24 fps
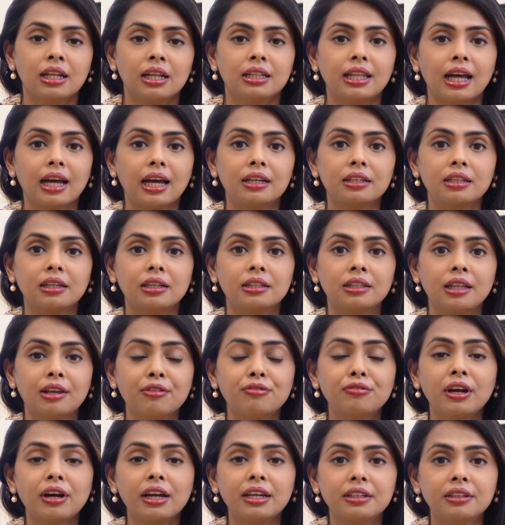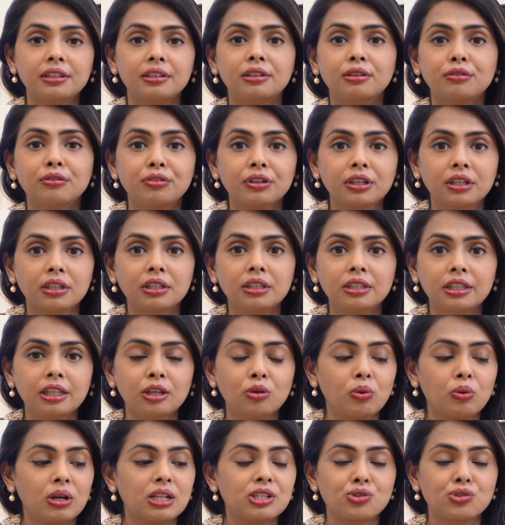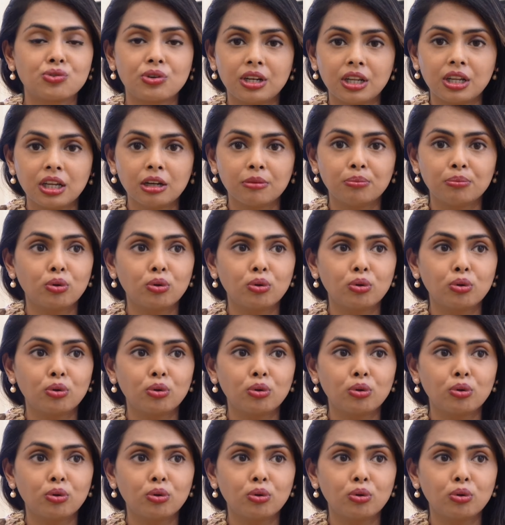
that they find it difficulty whilst reading a